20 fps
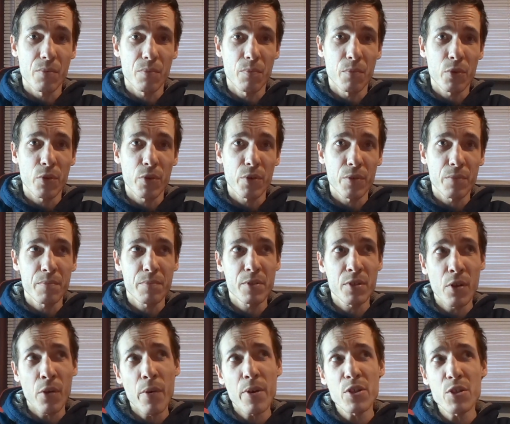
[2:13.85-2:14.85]
were
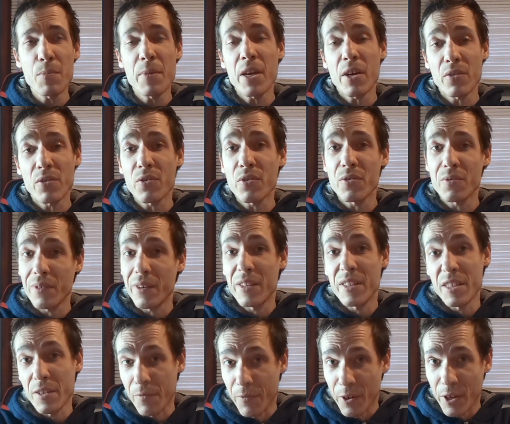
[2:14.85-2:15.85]
going to be under a
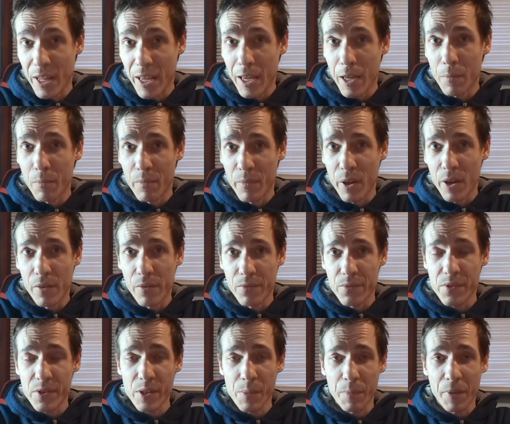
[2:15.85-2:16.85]
different name of
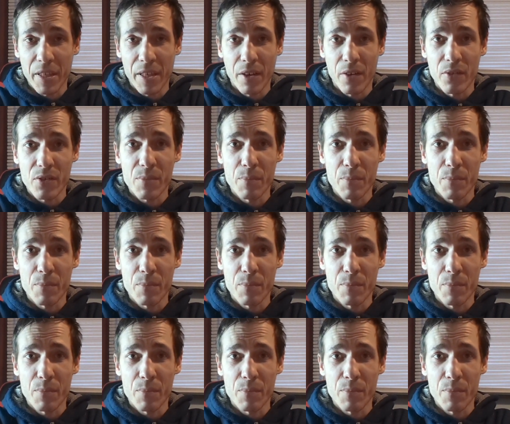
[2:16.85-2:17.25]
something else,